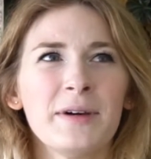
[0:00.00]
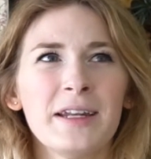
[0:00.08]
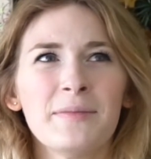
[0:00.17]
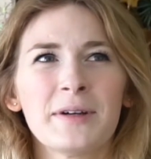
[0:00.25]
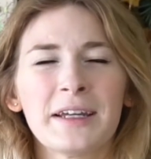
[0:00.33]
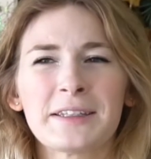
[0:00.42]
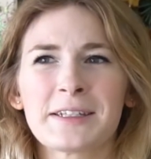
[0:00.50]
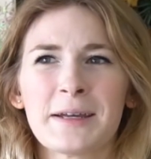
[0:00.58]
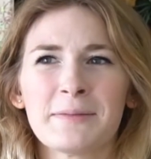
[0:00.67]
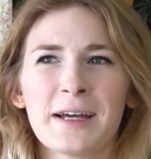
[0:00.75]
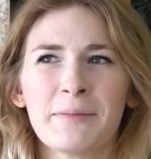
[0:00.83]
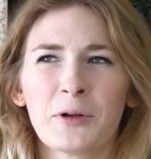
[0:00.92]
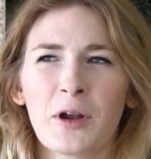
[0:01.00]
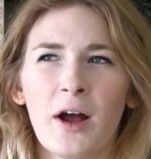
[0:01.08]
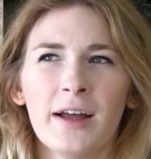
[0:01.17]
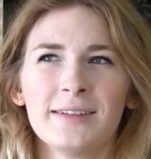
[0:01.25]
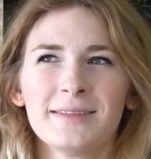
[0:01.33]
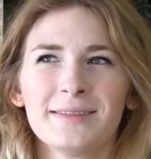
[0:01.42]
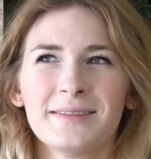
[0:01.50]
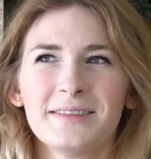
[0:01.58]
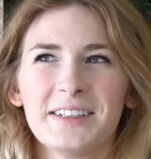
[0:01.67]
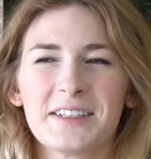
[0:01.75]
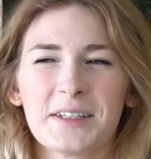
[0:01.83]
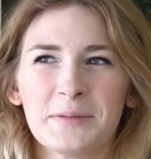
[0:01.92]
money, but at the same time you're not.
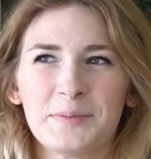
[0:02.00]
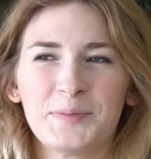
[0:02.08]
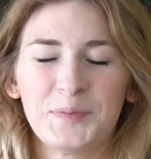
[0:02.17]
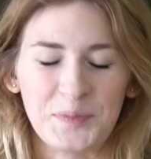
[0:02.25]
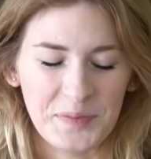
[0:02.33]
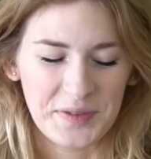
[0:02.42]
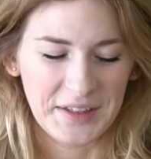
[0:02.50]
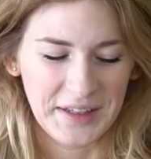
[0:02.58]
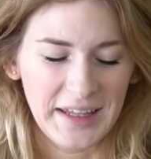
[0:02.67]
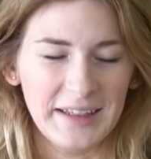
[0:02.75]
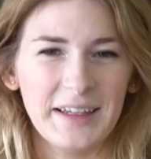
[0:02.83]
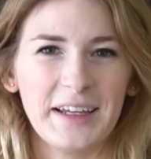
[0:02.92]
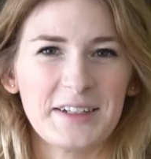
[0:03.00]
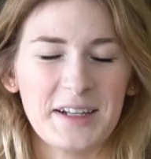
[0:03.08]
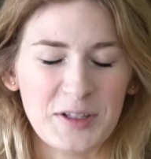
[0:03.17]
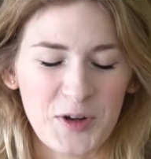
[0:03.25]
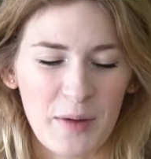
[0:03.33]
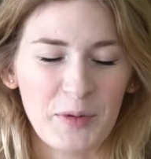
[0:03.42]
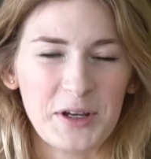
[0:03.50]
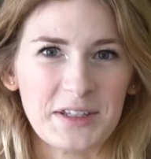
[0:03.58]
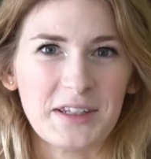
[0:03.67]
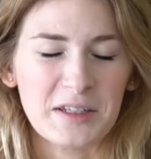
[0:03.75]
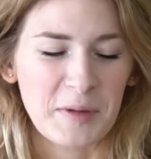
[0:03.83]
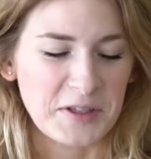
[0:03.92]
It's a, like I said, scrapbook
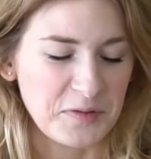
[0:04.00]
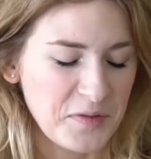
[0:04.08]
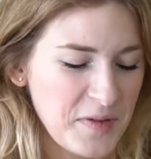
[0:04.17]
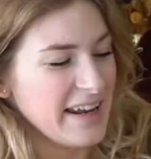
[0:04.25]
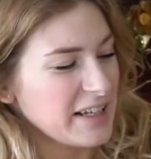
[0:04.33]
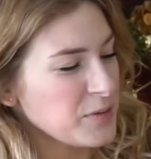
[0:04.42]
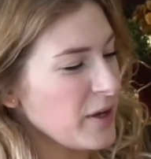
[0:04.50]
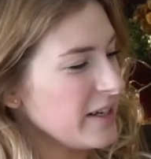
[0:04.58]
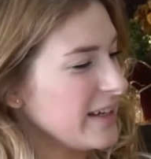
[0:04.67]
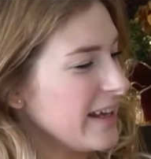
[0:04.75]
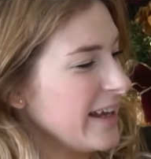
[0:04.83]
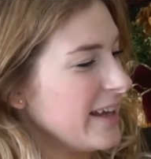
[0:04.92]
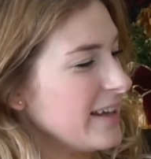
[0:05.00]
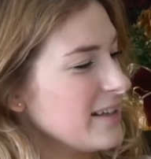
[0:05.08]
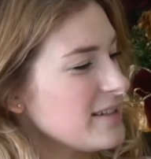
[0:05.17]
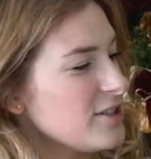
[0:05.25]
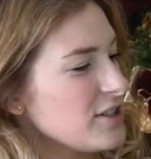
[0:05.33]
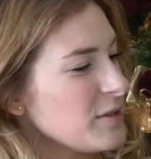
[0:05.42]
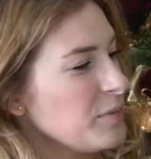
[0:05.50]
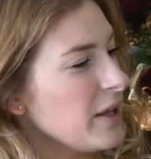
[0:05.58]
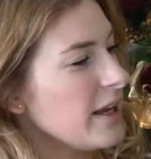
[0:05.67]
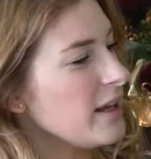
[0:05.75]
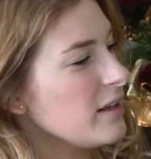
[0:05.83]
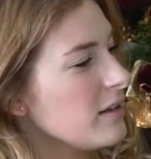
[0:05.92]
is expensive. Next one is just a
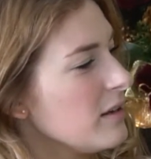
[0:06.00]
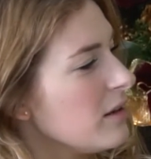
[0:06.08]
plain